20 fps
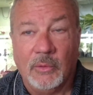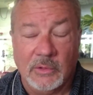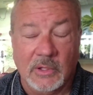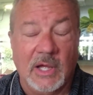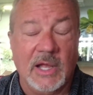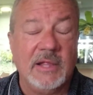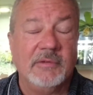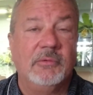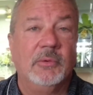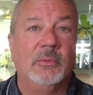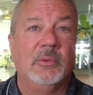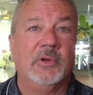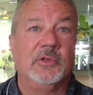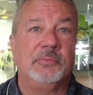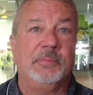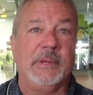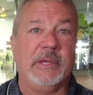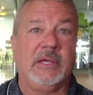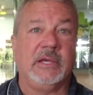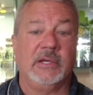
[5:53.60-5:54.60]
Well, a lot of it
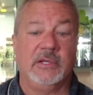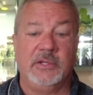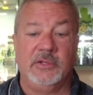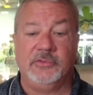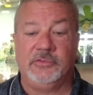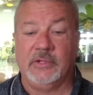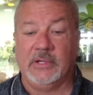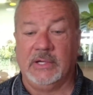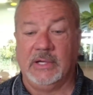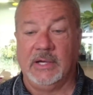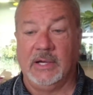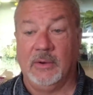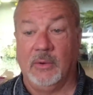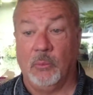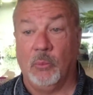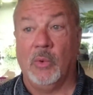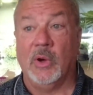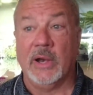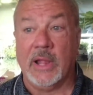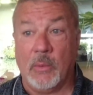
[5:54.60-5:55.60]
was because,
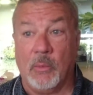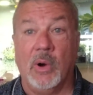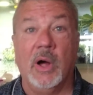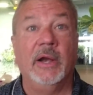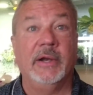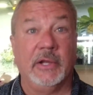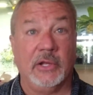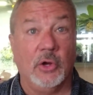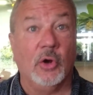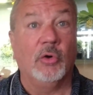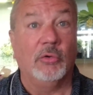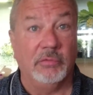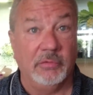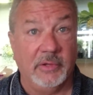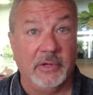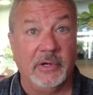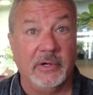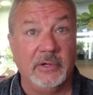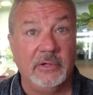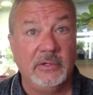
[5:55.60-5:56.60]
one, I wanted to go over
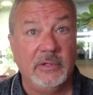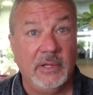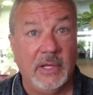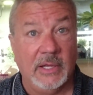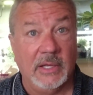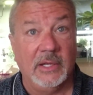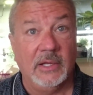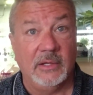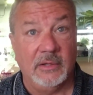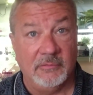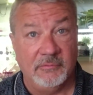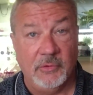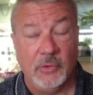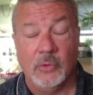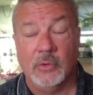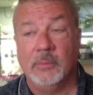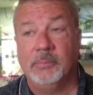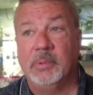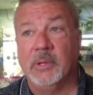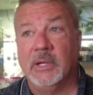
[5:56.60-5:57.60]
there and
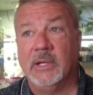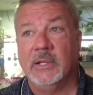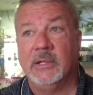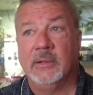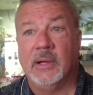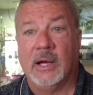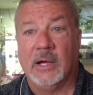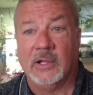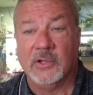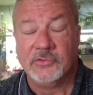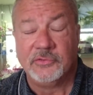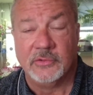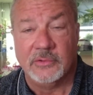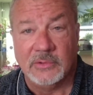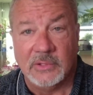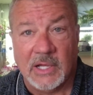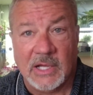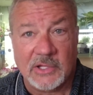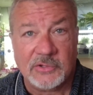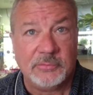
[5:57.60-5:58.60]
do it, but I also
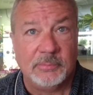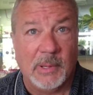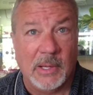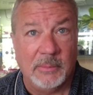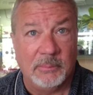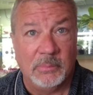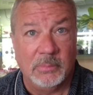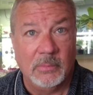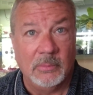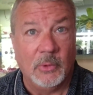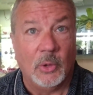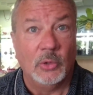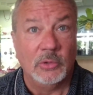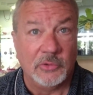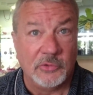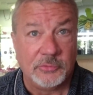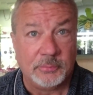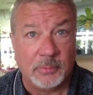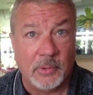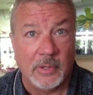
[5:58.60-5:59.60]
lost my
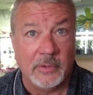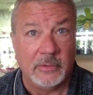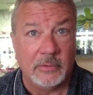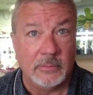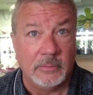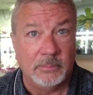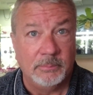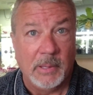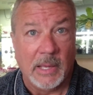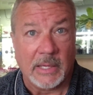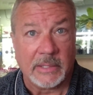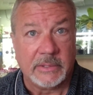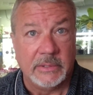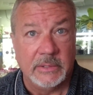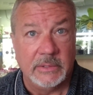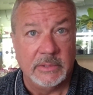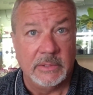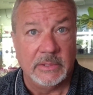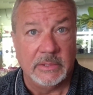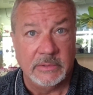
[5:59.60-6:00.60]
oldest brother back
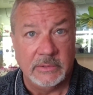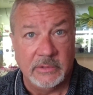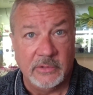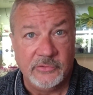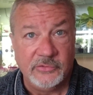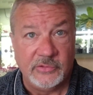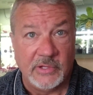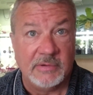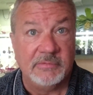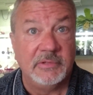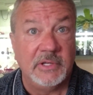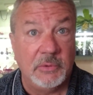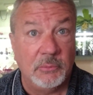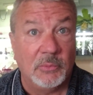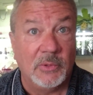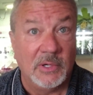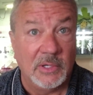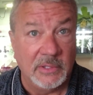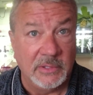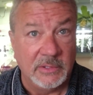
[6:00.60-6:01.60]
in
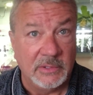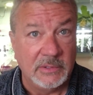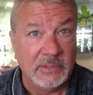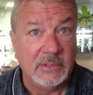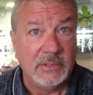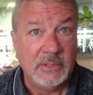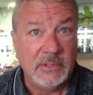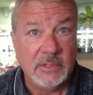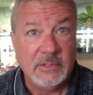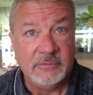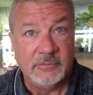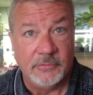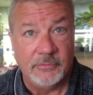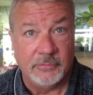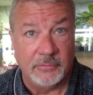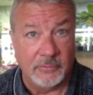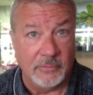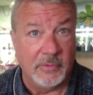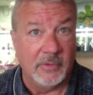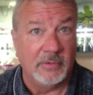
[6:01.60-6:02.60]
71
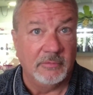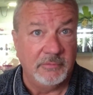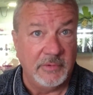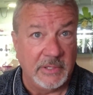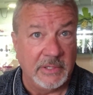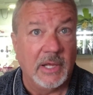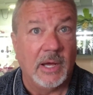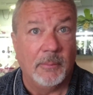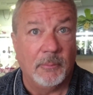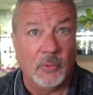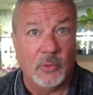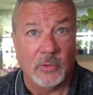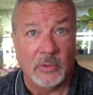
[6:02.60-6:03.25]
through the Vietnam